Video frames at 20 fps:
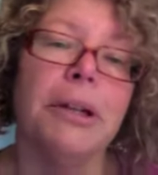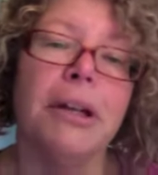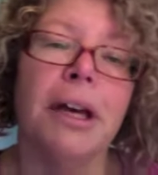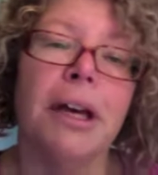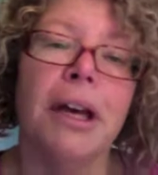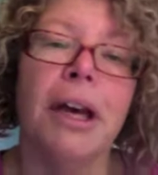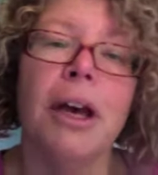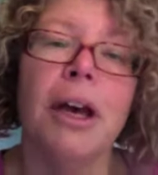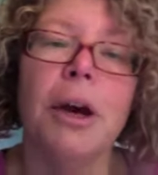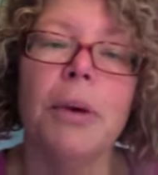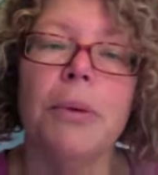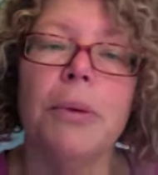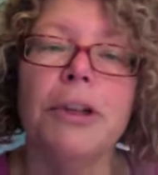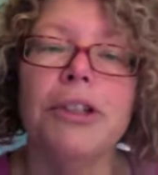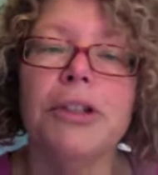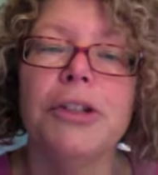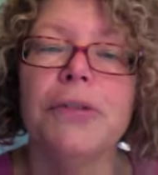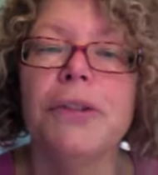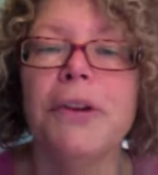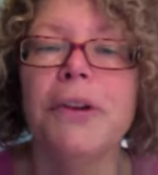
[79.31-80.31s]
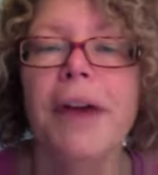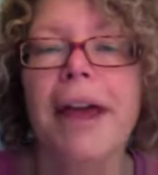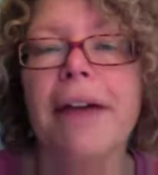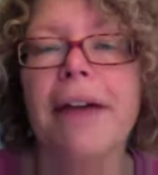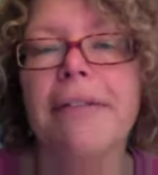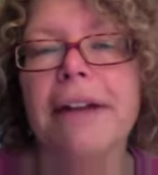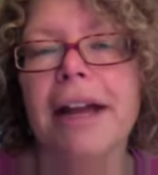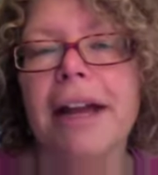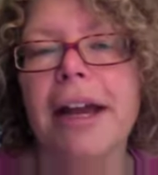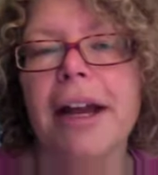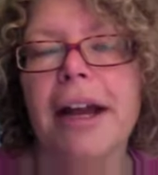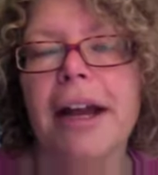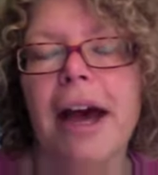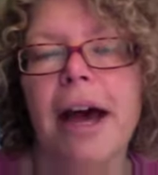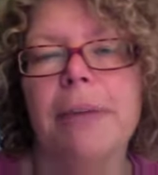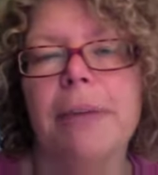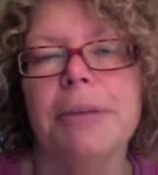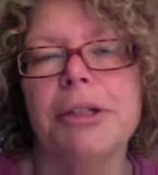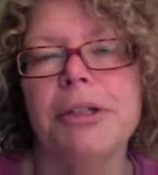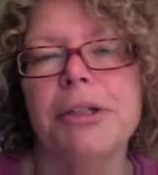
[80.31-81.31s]
which if you haven't had an
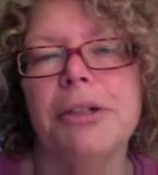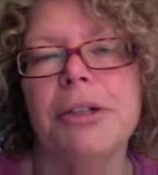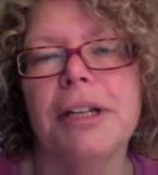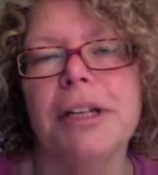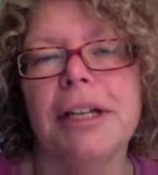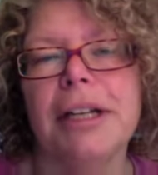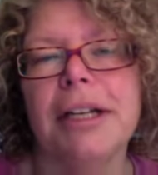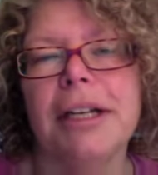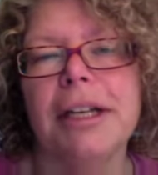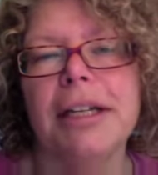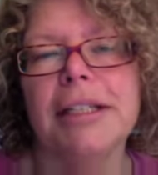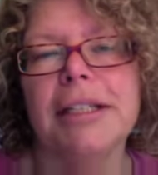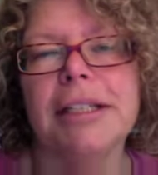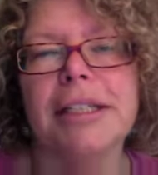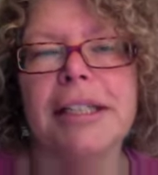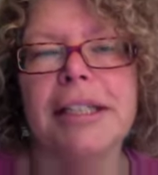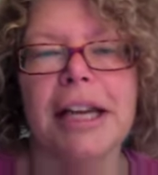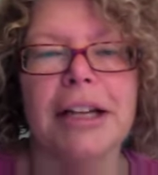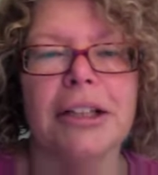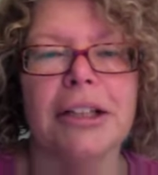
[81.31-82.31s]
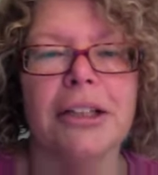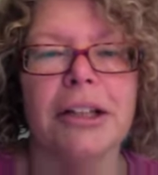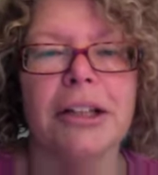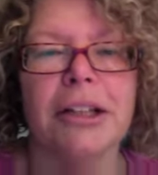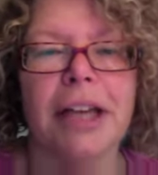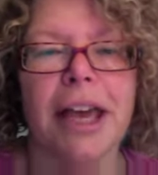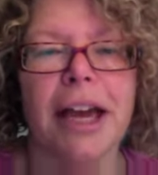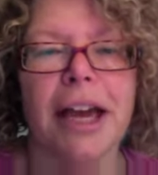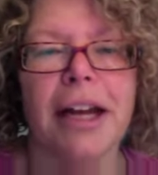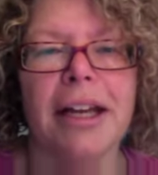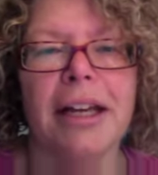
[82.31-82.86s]
opportunity to take a look at it,